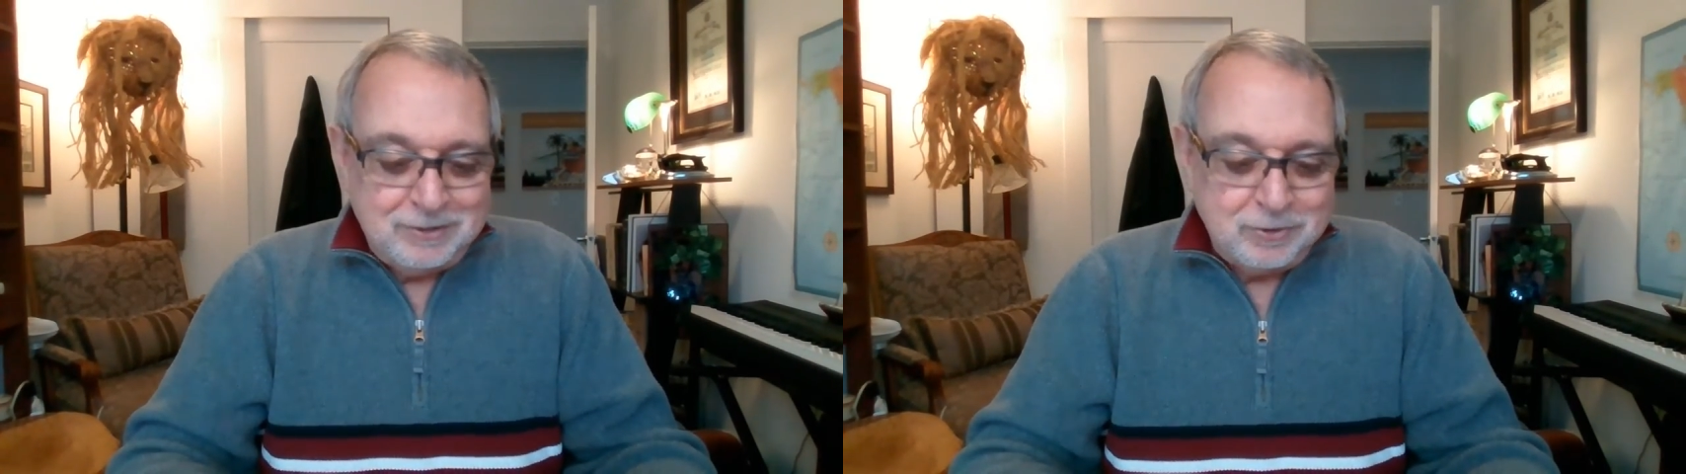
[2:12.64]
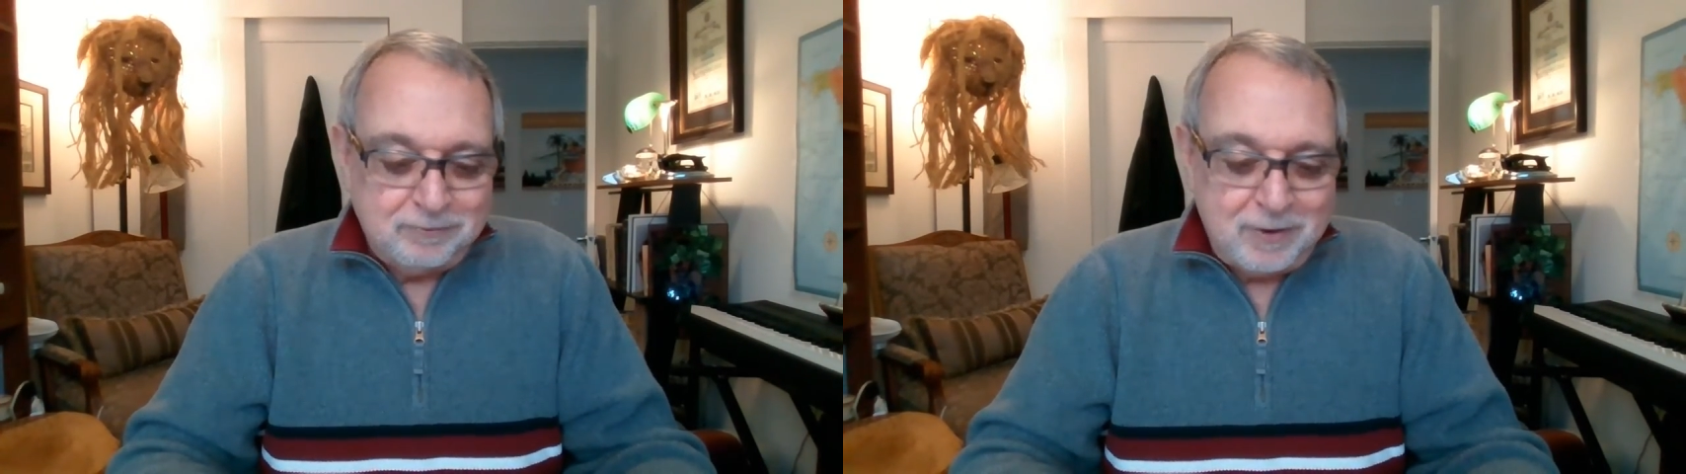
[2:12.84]

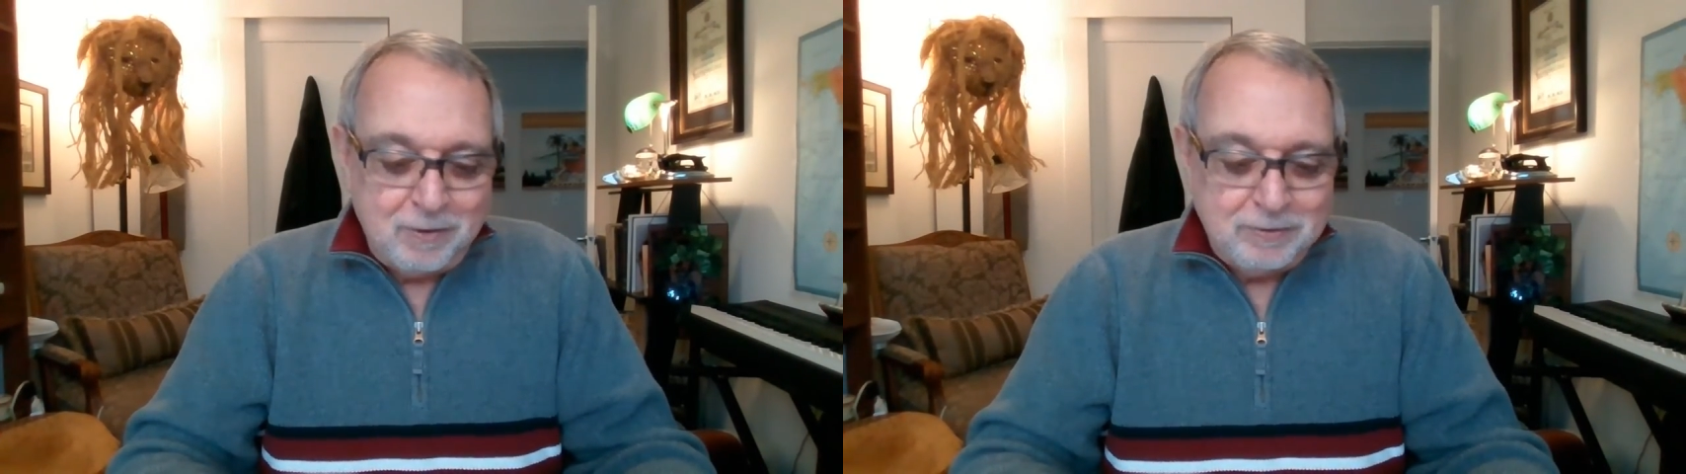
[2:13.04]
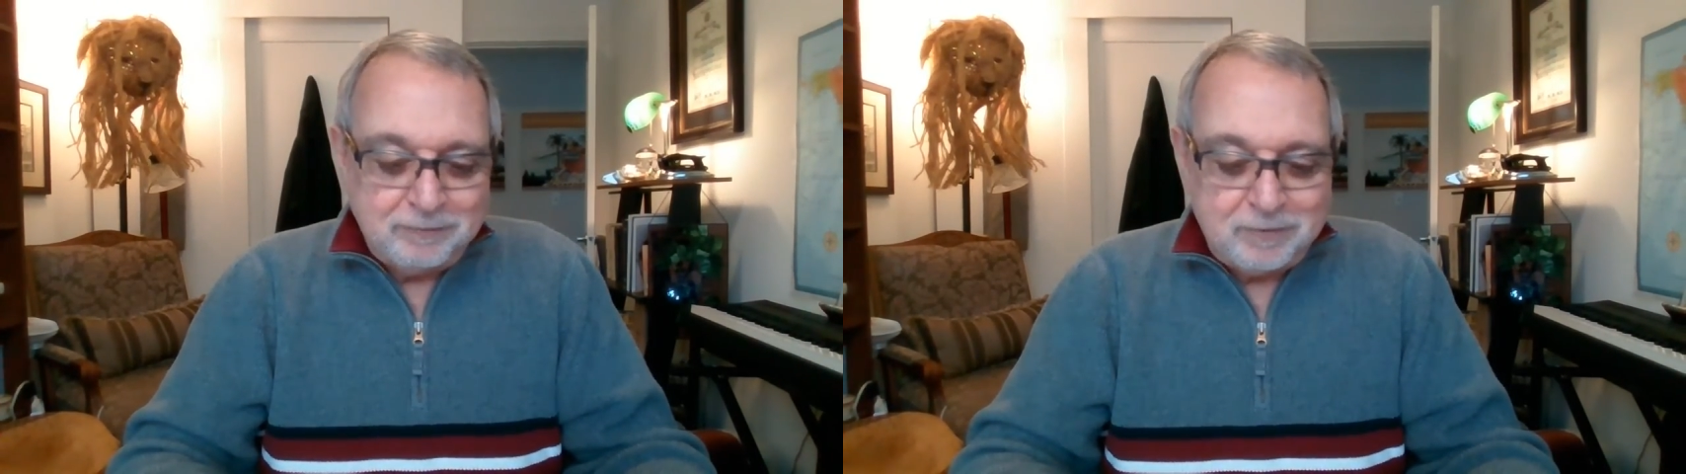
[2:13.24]
So
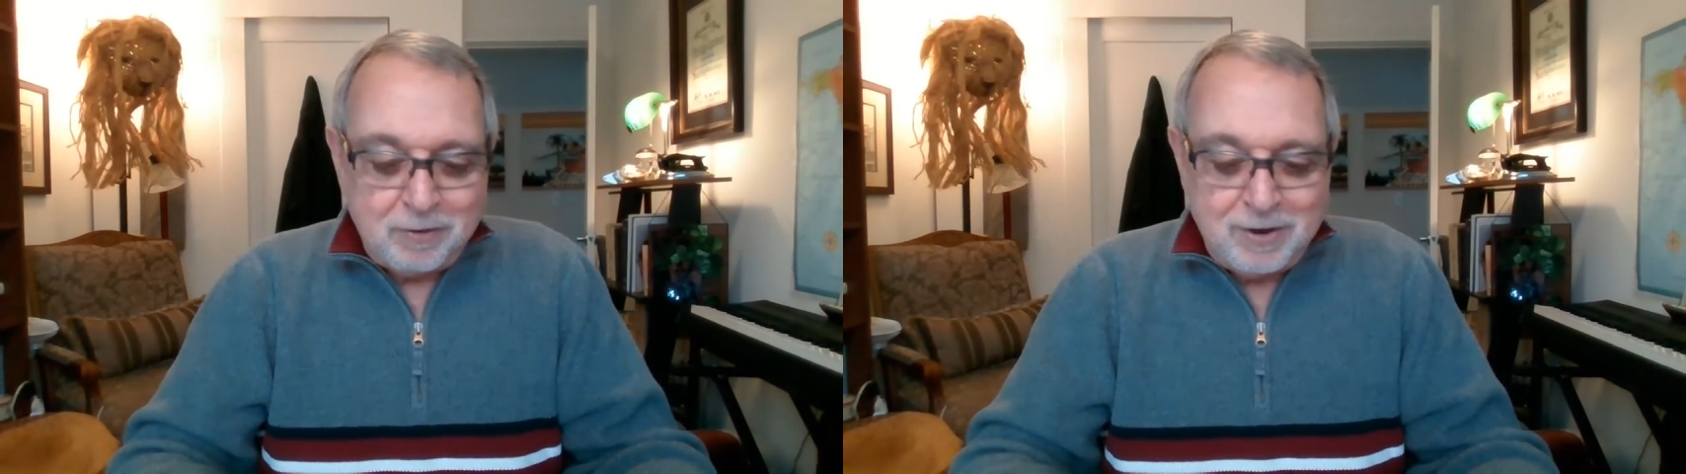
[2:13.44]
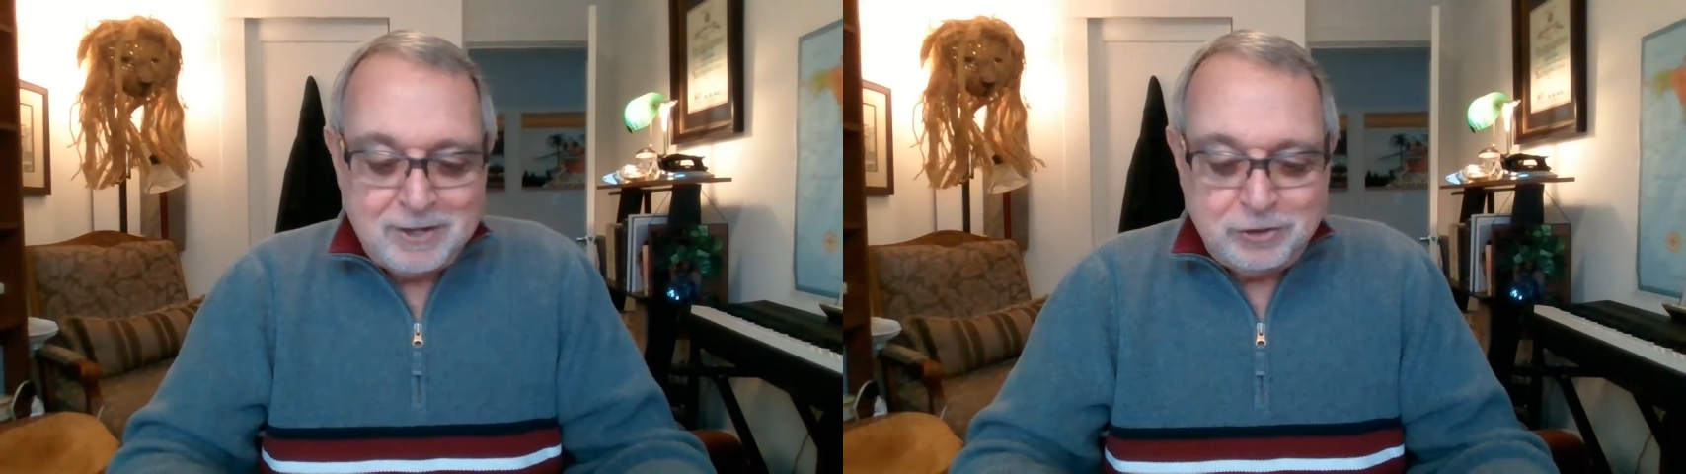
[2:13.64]
following the
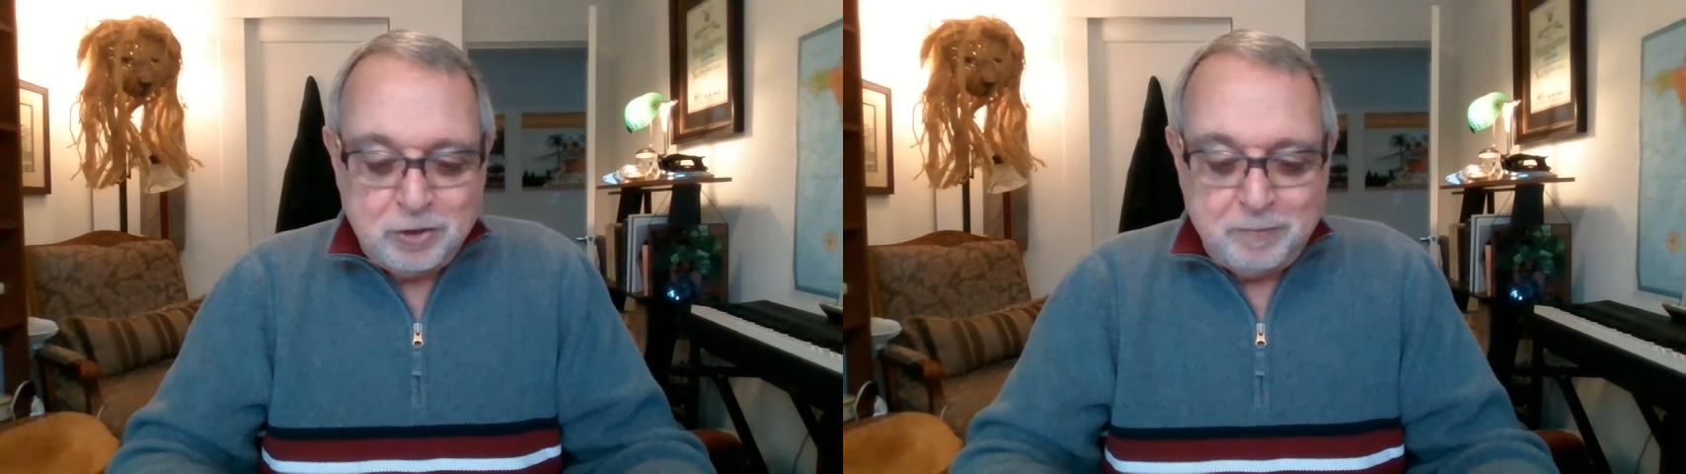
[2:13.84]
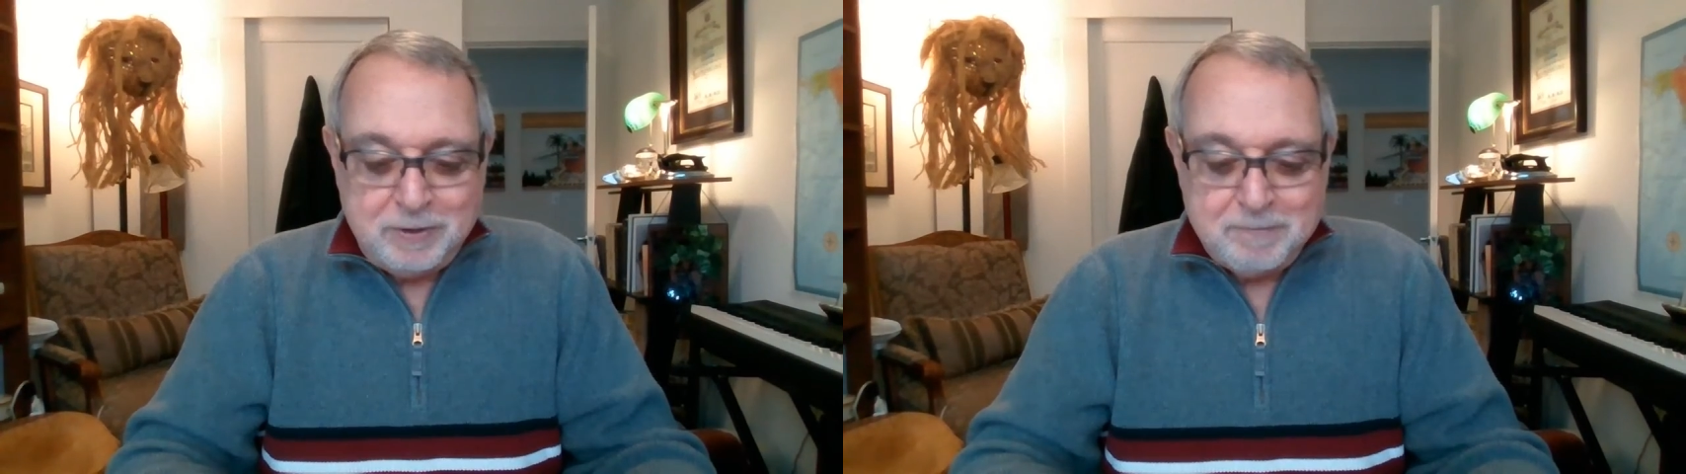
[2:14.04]
far-right
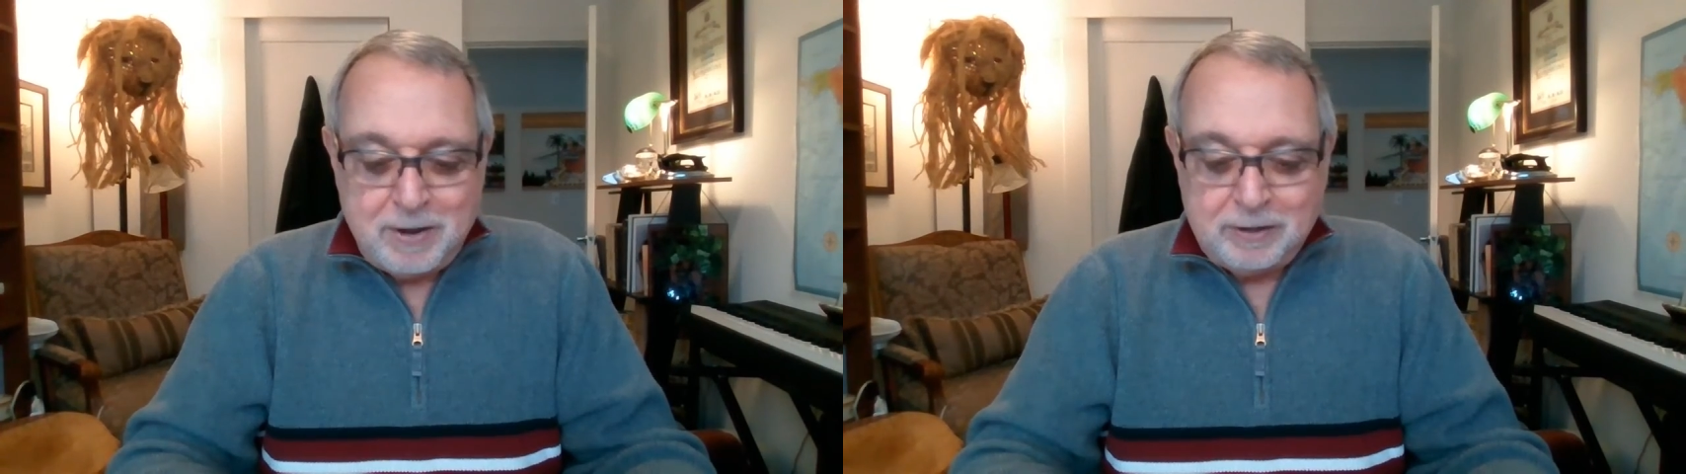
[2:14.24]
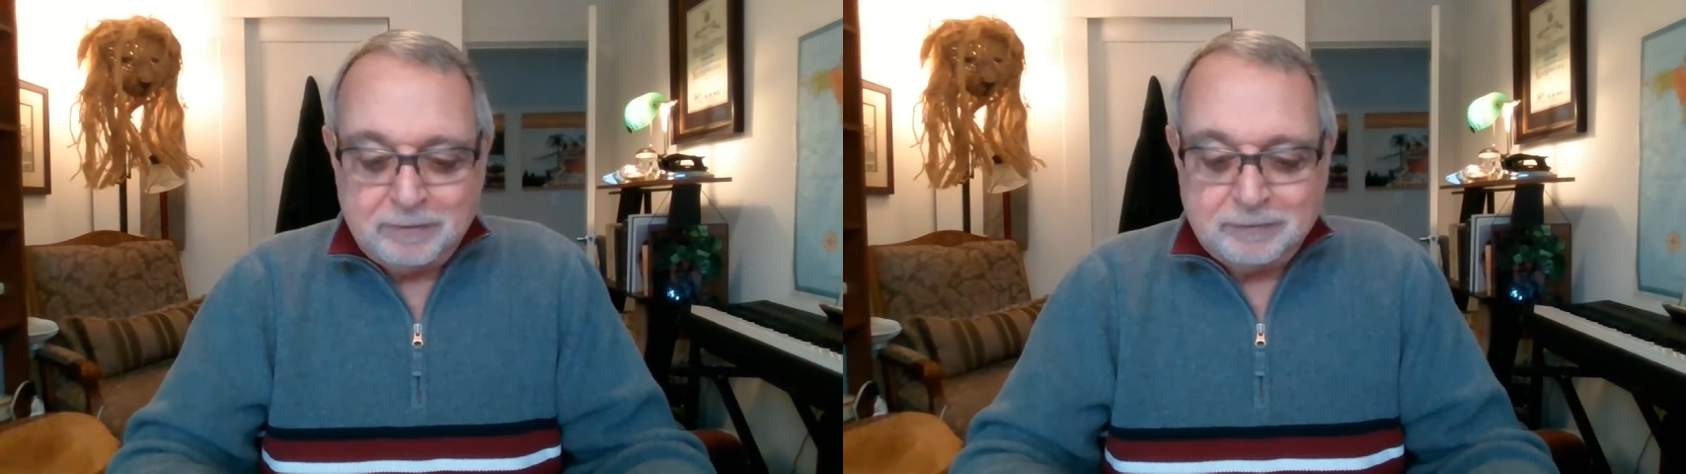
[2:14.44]
GOP
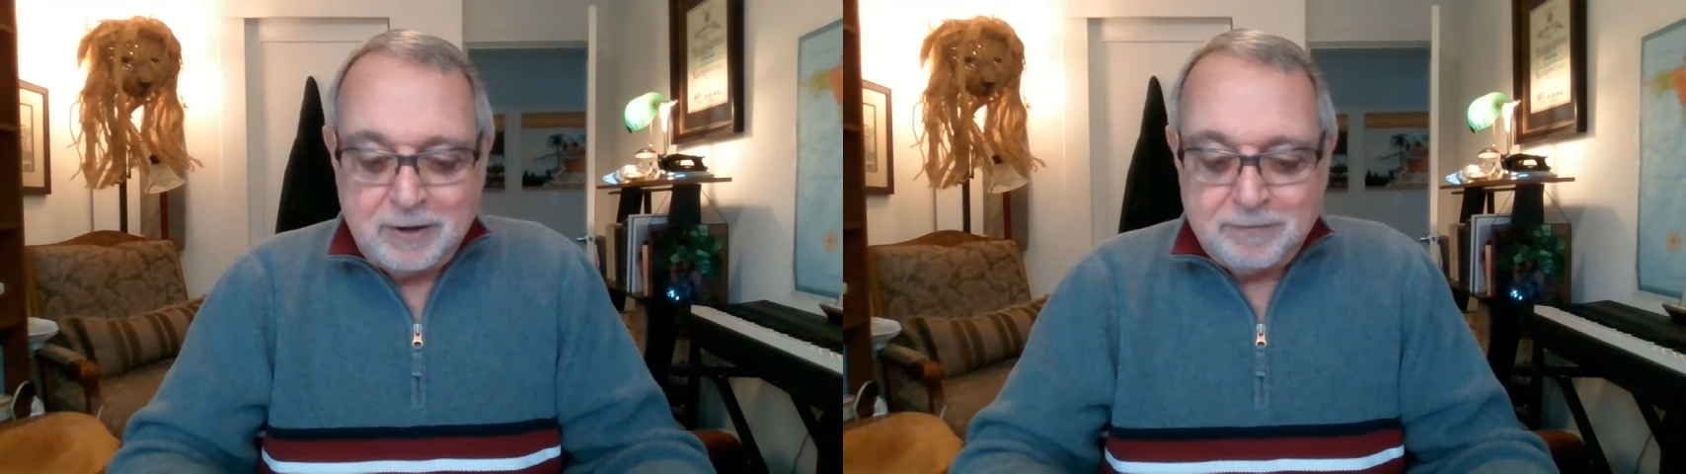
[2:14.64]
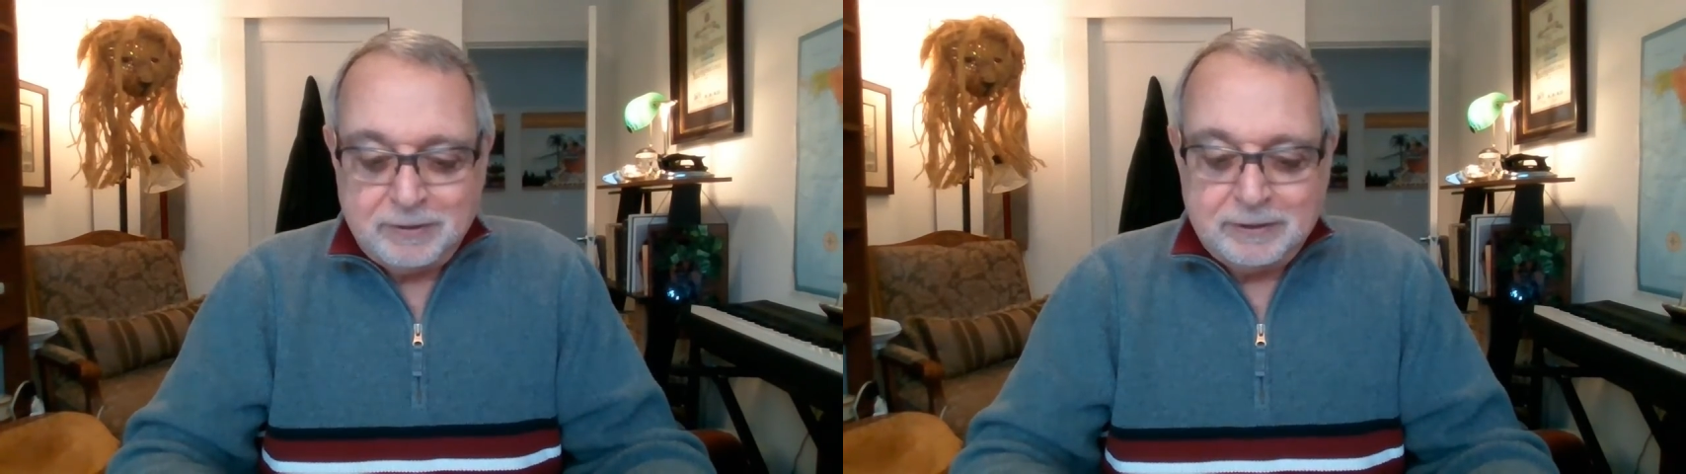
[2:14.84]
model of
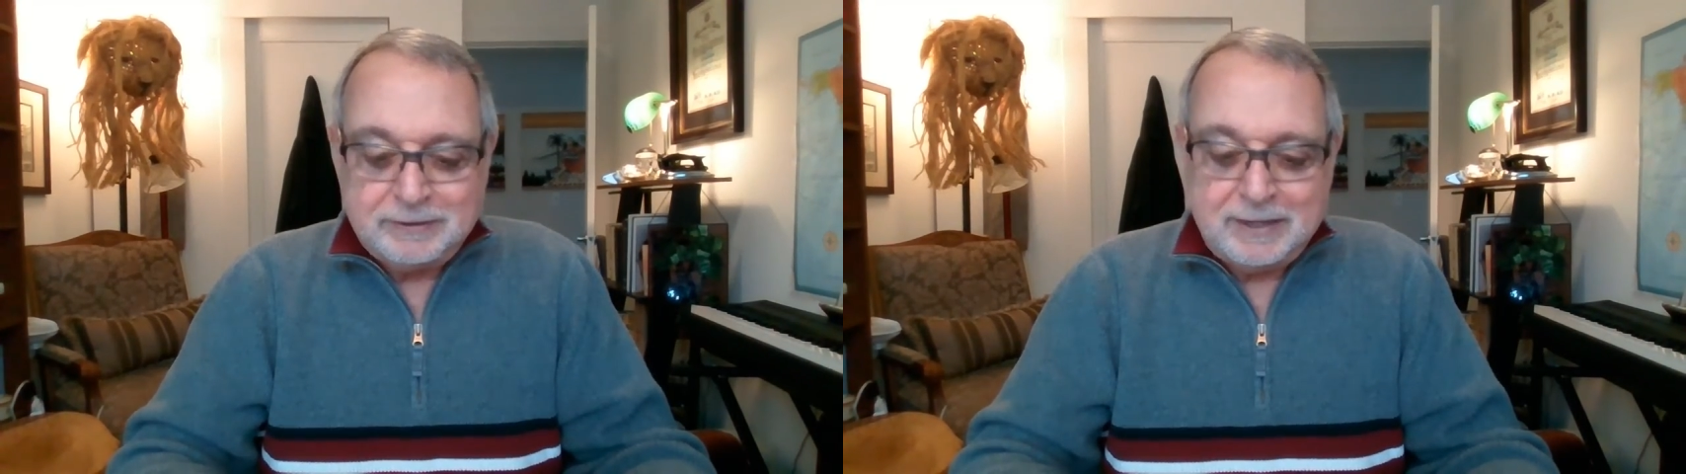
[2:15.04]
governing,